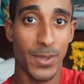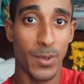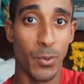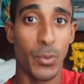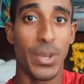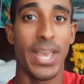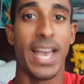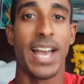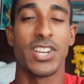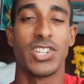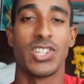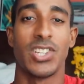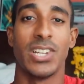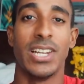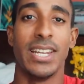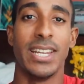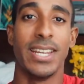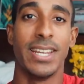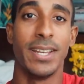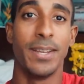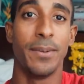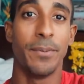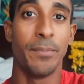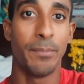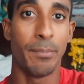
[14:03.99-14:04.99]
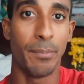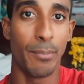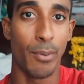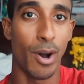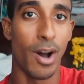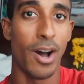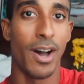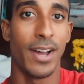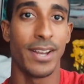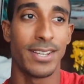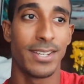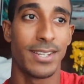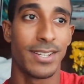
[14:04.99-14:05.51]
we actually
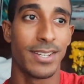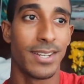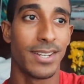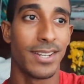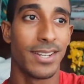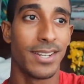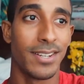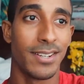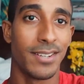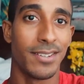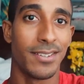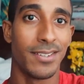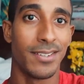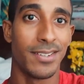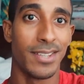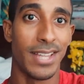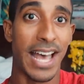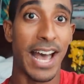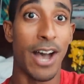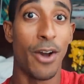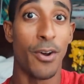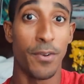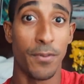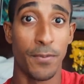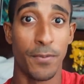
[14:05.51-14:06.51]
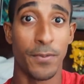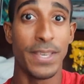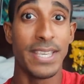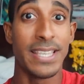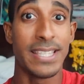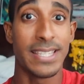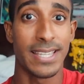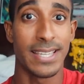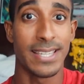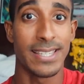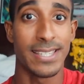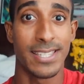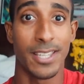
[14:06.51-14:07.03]
bought our
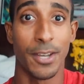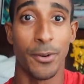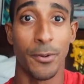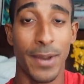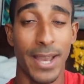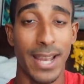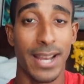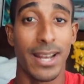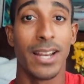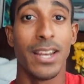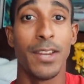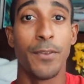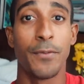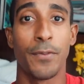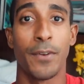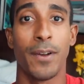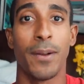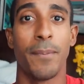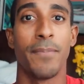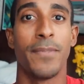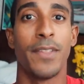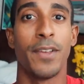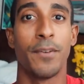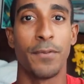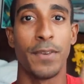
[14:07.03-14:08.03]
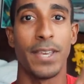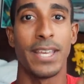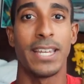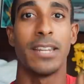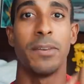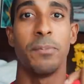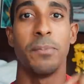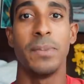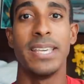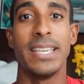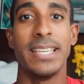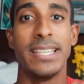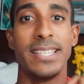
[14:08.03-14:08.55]
visas directly from the
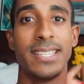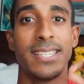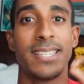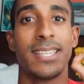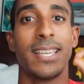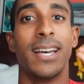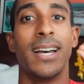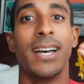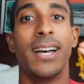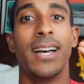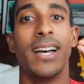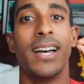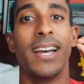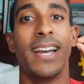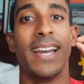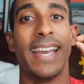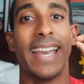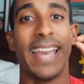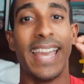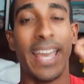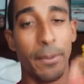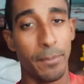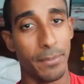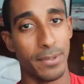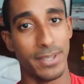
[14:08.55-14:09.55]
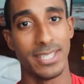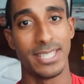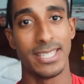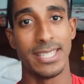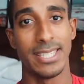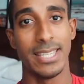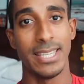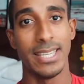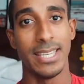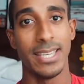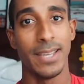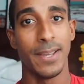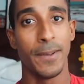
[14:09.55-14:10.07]
Vietnamese
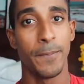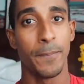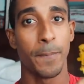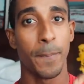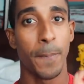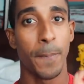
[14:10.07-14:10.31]
embassy